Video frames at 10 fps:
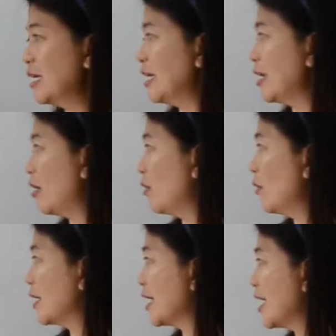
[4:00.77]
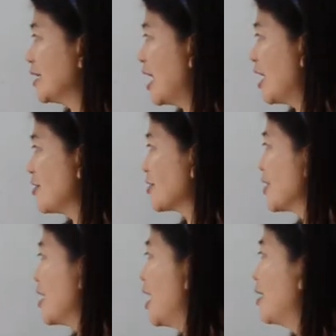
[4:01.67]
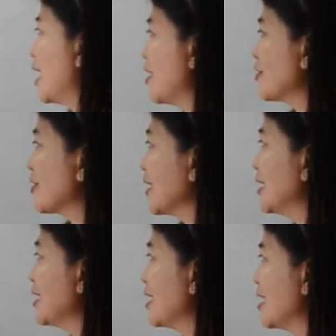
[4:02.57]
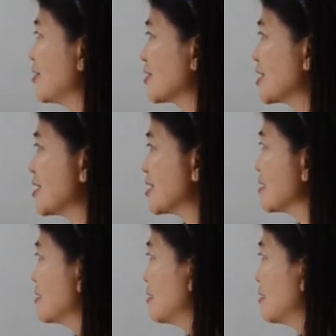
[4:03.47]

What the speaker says: Now again, other and the others